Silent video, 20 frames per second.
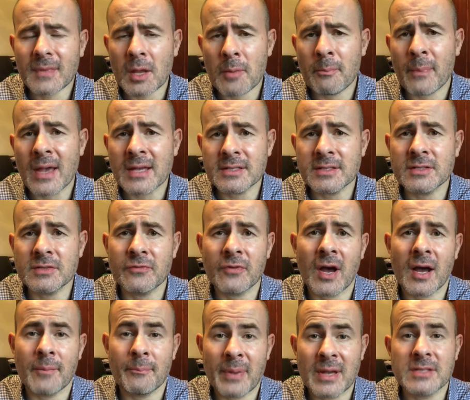
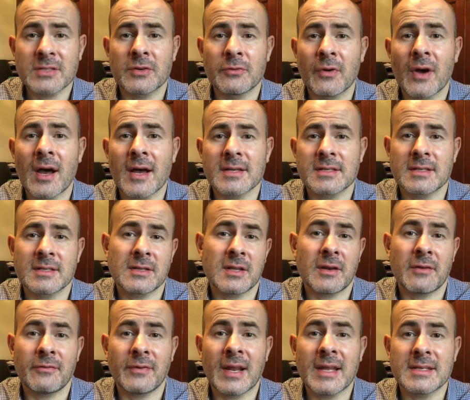Best advice is
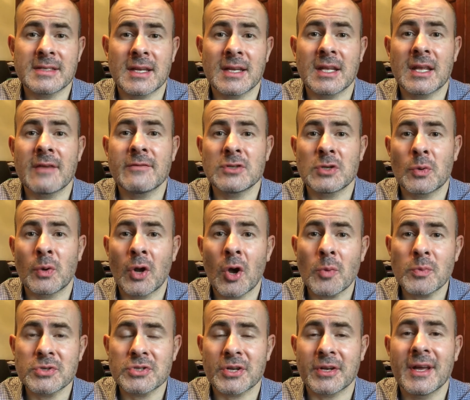that if LinkedIn gives you an
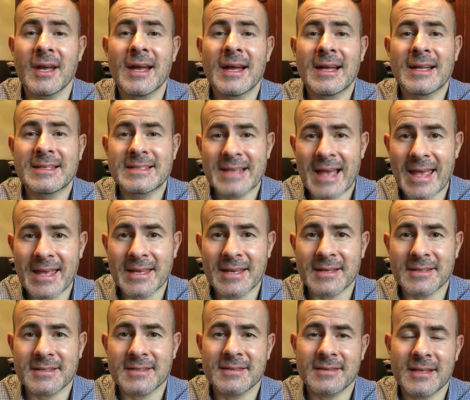option, take
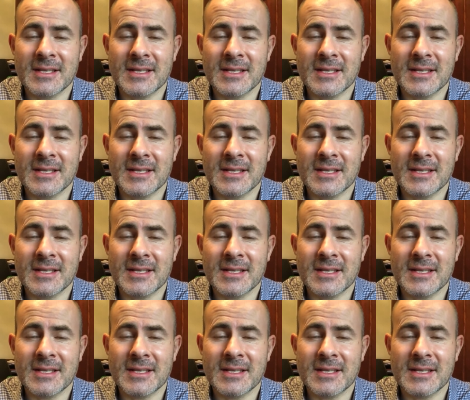it.